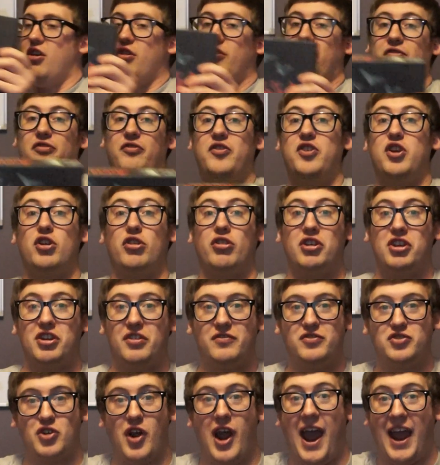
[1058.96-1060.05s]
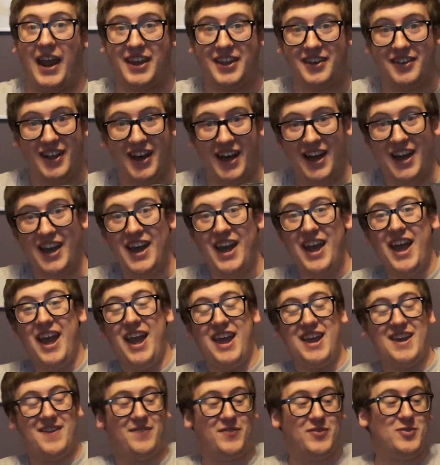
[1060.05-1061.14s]
Fury of Dracula.
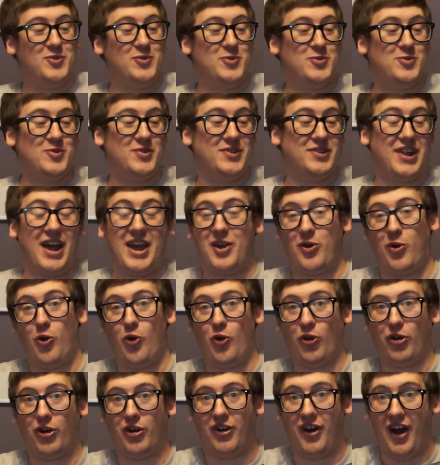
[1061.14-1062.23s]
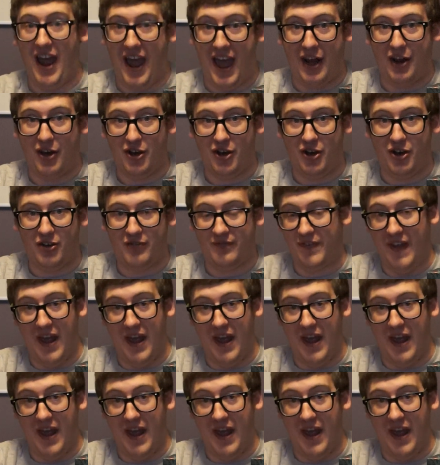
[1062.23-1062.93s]
If you like horror at all,